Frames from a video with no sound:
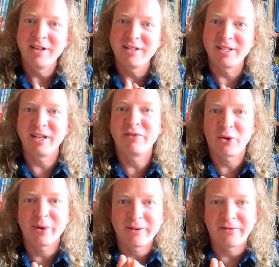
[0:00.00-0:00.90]
to give
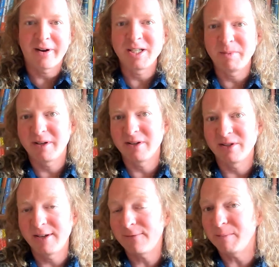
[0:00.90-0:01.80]
career advice because
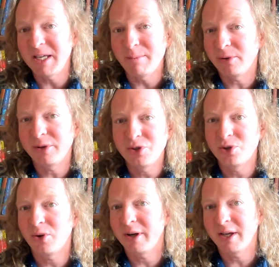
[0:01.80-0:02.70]
different people
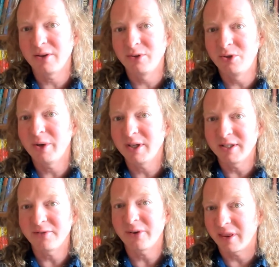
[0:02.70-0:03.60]
enjoy doing
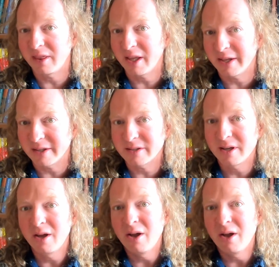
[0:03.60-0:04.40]
different things.